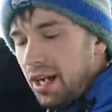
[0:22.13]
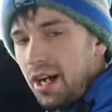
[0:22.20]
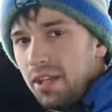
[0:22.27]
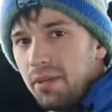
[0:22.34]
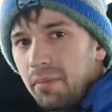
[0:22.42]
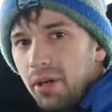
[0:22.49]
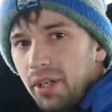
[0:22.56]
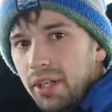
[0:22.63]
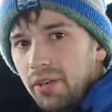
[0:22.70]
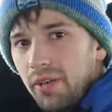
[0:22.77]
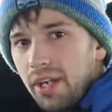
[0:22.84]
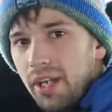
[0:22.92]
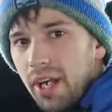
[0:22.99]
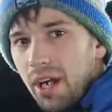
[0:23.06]
on the market
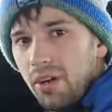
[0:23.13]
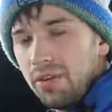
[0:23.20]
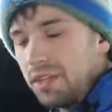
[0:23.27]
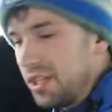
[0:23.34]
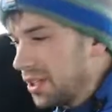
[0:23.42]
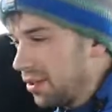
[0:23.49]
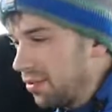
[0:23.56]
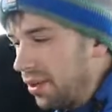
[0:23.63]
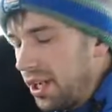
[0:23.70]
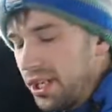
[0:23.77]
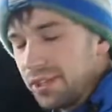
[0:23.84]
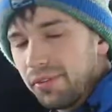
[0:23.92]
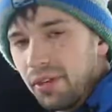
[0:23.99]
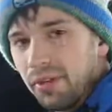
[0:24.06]
right now, and these can
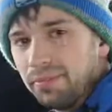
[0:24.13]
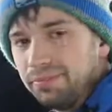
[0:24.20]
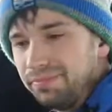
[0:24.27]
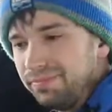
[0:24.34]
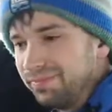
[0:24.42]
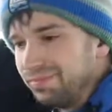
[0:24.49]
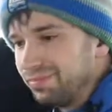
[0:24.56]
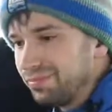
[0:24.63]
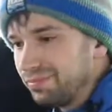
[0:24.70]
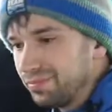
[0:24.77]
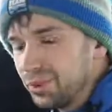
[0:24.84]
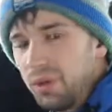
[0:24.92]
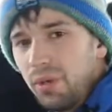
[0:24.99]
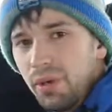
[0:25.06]
range from
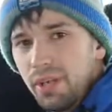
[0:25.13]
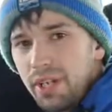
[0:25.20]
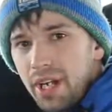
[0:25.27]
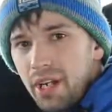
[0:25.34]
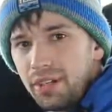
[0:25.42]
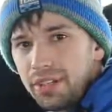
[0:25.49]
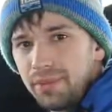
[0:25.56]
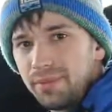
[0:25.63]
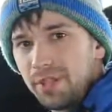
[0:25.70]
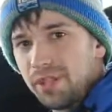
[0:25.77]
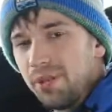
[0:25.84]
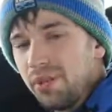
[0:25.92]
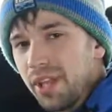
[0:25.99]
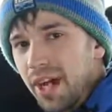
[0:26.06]
$200 up to
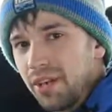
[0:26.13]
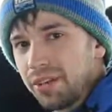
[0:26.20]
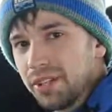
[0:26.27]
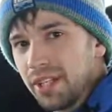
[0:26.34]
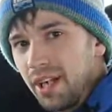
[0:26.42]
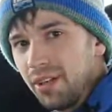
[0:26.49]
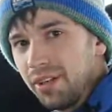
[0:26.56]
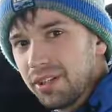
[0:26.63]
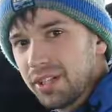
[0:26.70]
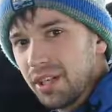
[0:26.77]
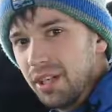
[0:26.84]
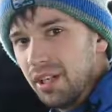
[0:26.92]
$2,000.